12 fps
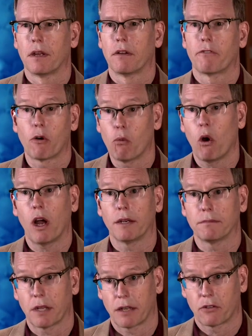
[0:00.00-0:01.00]
For
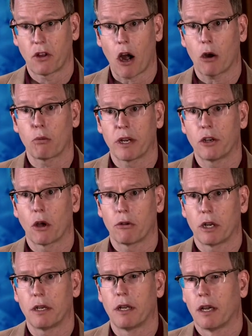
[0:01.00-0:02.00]
one, as Darwin
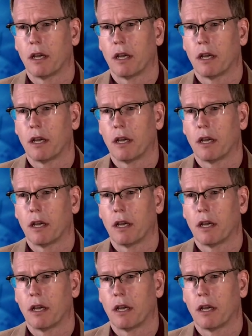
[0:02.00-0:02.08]
noted,